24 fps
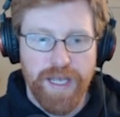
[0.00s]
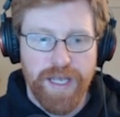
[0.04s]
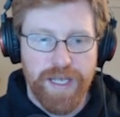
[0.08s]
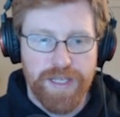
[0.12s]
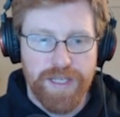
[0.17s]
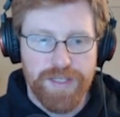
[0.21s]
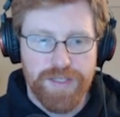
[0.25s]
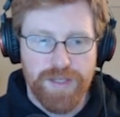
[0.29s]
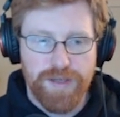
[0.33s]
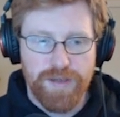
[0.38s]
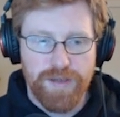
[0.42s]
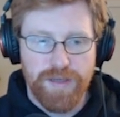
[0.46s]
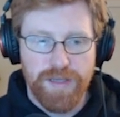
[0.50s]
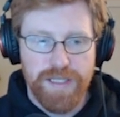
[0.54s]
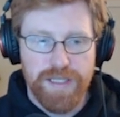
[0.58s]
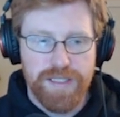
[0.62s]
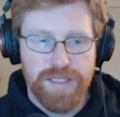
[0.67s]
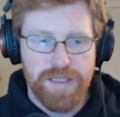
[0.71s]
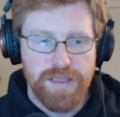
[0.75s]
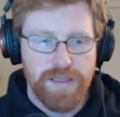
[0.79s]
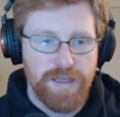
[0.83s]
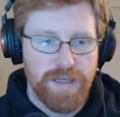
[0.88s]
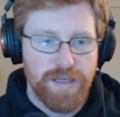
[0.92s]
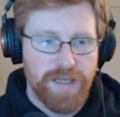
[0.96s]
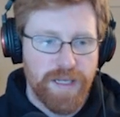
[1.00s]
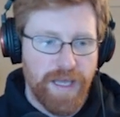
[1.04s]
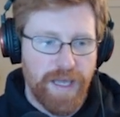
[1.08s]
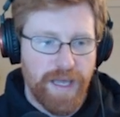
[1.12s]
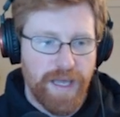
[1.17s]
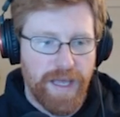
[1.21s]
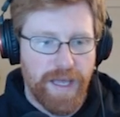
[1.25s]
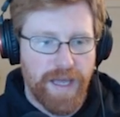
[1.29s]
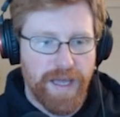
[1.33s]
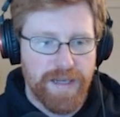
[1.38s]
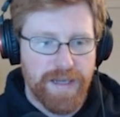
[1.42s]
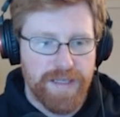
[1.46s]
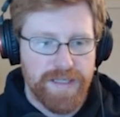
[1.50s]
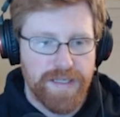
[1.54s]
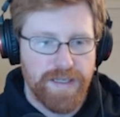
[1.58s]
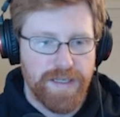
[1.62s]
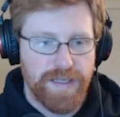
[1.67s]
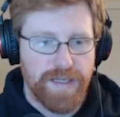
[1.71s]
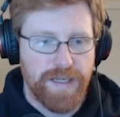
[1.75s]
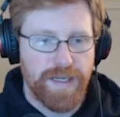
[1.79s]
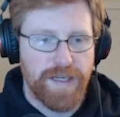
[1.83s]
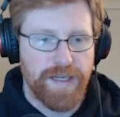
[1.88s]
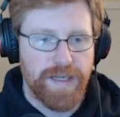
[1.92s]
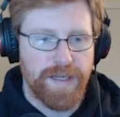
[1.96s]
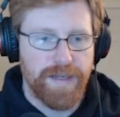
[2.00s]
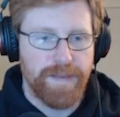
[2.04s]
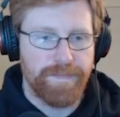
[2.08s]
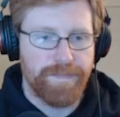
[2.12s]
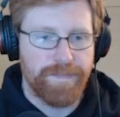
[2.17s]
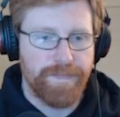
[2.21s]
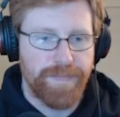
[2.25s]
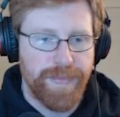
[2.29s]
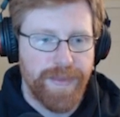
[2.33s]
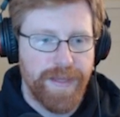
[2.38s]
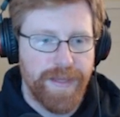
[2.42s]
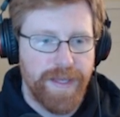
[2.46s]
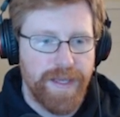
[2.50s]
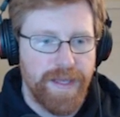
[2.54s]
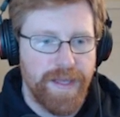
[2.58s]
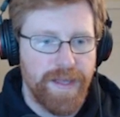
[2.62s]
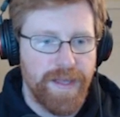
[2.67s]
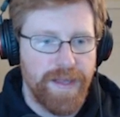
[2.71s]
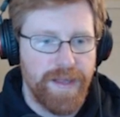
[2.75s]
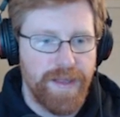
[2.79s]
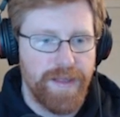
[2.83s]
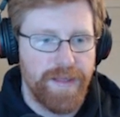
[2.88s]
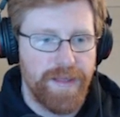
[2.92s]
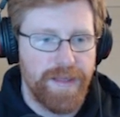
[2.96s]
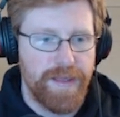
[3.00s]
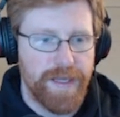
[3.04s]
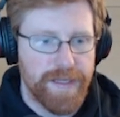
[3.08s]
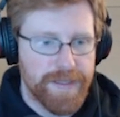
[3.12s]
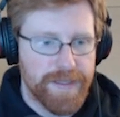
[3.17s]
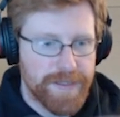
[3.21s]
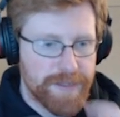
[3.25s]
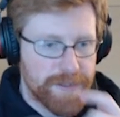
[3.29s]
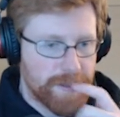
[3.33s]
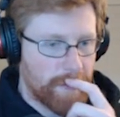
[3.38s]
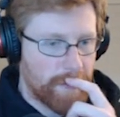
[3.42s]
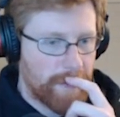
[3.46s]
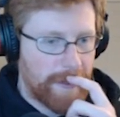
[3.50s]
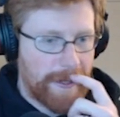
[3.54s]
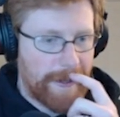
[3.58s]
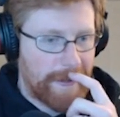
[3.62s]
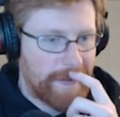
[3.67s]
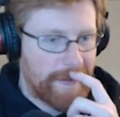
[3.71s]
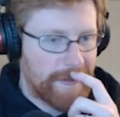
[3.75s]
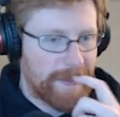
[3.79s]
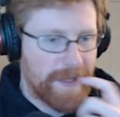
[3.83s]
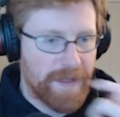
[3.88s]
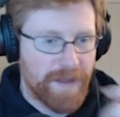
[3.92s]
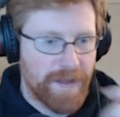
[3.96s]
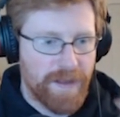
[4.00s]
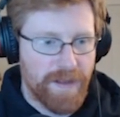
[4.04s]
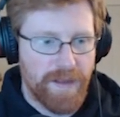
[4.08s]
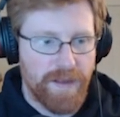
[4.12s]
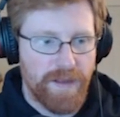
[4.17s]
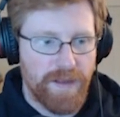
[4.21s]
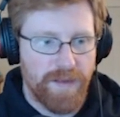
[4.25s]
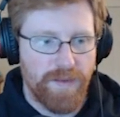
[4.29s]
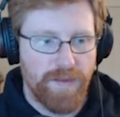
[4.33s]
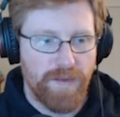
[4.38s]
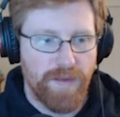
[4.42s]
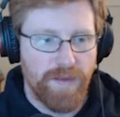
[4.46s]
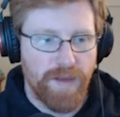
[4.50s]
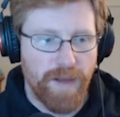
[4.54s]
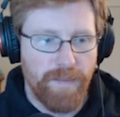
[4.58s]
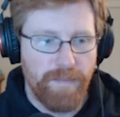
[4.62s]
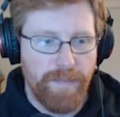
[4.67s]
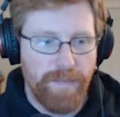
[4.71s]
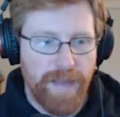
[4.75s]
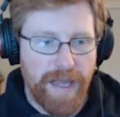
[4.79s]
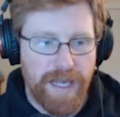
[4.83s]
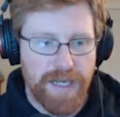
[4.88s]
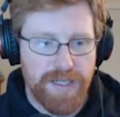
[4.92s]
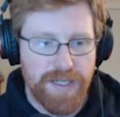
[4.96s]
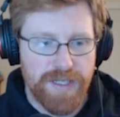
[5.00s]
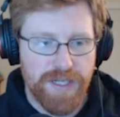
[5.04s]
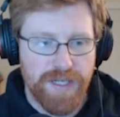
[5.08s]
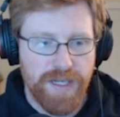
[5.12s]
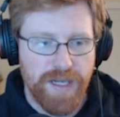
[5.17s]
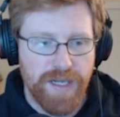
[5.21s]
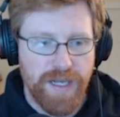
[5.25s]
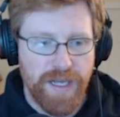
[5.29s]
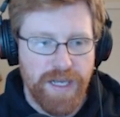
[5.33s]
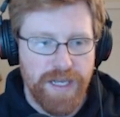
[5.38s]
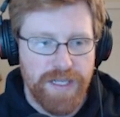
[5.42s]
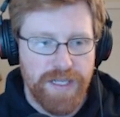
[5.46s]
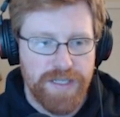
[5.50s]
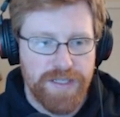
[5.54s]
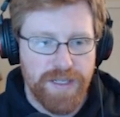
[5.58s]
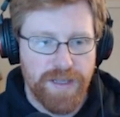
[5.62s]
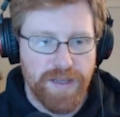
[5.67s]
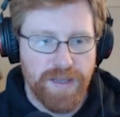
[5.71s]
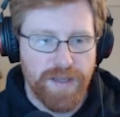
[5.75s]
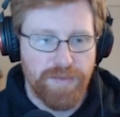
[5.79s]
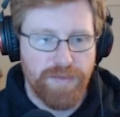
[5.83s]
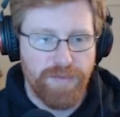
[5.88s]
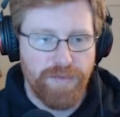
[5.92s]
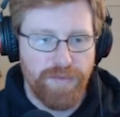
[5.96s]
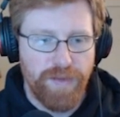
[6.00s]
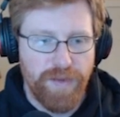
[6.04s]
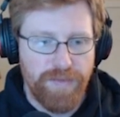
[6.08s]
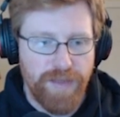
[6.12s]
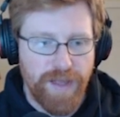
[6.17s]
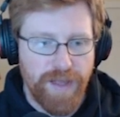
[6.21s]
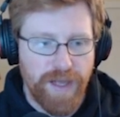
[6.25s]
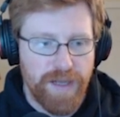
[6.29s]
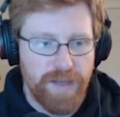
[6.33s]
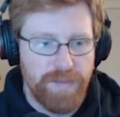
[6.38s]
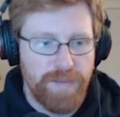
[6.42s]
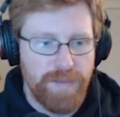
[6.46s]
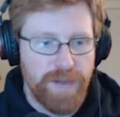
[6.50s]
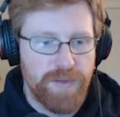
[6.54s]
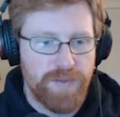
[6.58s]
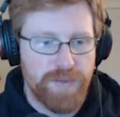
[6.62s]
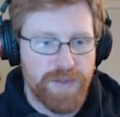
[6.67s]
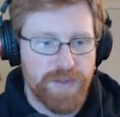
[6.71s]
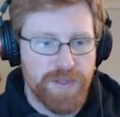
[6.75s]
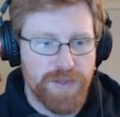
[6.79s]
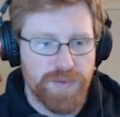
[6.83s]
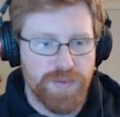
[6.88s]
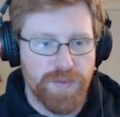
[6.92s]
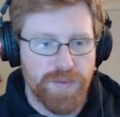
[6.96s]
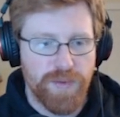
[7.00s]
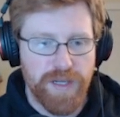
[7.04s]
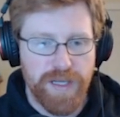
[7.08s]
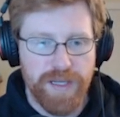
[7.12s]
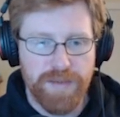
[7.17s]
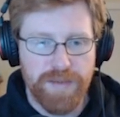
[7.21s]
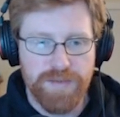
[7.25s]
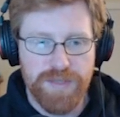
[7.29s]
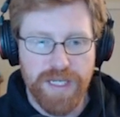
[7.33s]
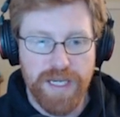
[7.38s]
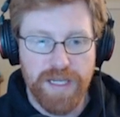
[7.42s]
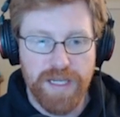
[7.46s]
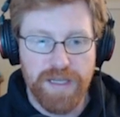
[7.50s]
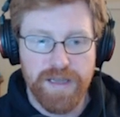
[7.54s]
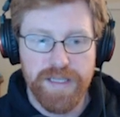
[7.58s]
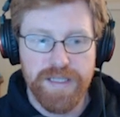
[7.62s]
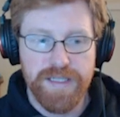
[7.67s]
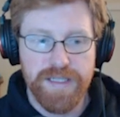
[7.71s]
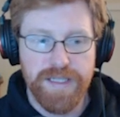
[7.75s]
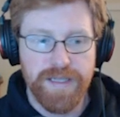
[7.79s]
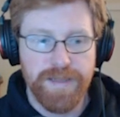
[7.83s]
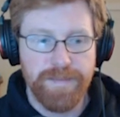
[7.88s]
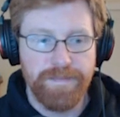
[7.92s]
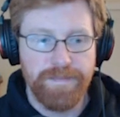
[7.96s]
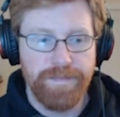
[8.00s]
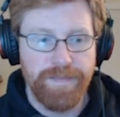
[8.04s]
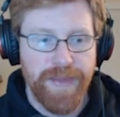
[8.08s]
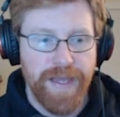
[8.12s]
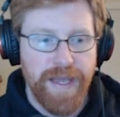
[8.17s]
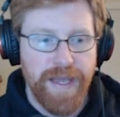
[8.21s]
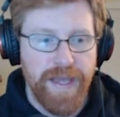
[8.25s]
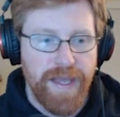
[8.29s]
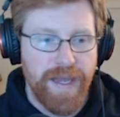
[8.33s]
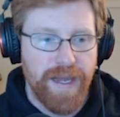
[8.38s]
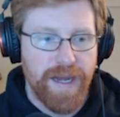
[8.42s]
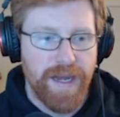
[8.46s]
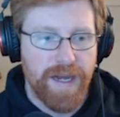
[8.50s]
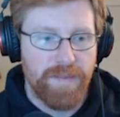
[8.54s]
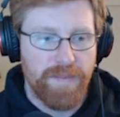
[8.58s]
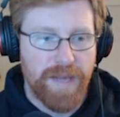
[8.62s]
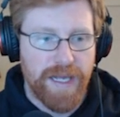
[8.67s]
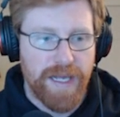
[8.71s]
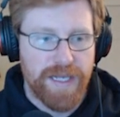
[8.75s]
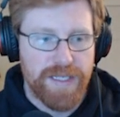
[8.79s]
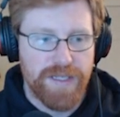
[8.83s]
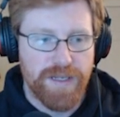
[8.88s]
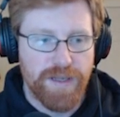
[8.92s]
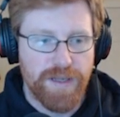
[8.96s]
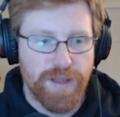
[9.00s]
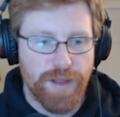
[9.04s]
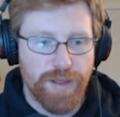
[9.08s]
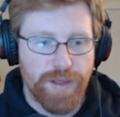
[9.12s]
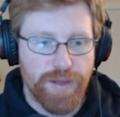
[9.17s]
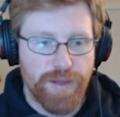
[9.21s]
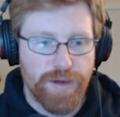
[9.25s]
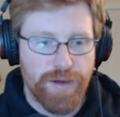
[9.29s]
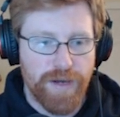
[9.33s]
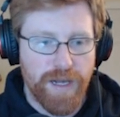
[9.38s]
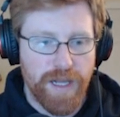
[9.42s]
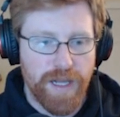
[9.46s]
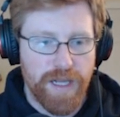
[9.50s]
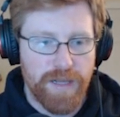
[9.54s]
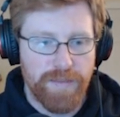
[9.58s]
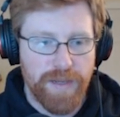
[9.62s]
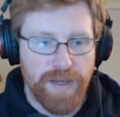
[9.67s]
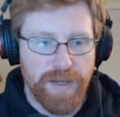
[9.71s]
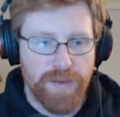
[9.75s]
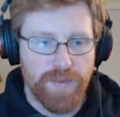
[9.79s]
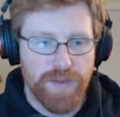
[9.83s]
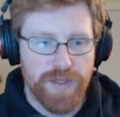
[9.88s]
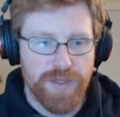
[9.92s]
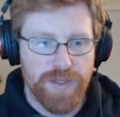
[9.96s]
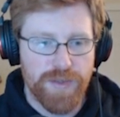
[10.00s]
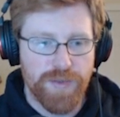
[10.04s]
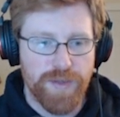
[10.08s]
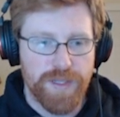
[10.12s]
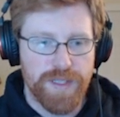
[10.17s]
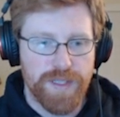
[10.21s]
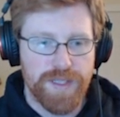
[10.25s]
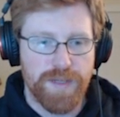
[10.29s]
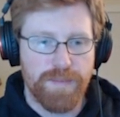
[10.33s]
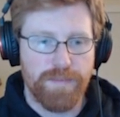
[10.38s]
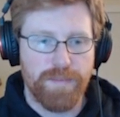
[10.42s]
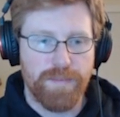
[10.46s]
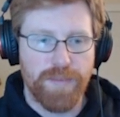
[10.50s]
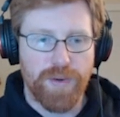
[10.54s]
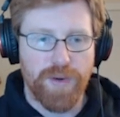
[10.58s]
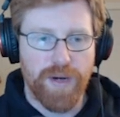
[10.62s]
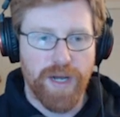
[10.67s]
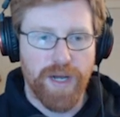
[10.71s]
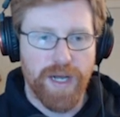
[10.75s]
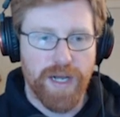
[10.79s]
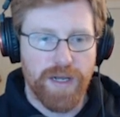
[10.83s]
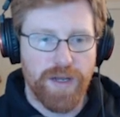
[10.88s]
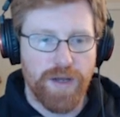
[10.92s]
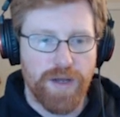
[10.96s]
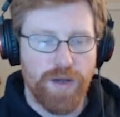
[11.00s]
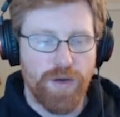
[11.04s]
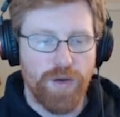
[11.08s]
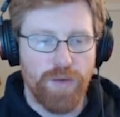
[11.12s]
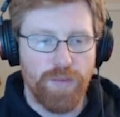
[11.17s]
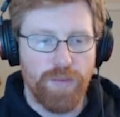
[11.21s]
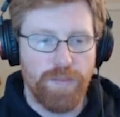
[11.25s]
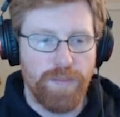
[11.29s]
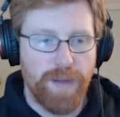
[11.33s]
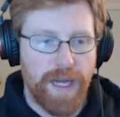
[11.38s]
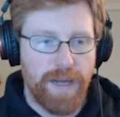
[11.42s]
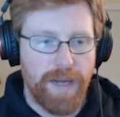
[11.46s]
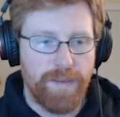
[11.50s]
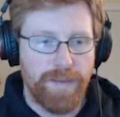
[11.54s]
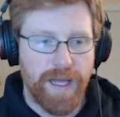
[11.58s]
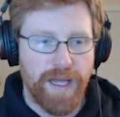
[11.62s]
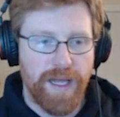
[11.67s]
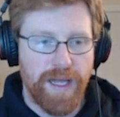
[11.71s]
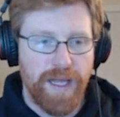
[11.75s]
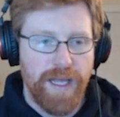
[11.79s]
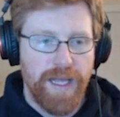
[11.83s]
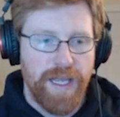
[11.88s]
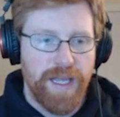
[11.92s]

And so let's look at um, this. So we had the a match to the fifth element, which was William J. Clinton, and a match to the third element, which was Barack Obama.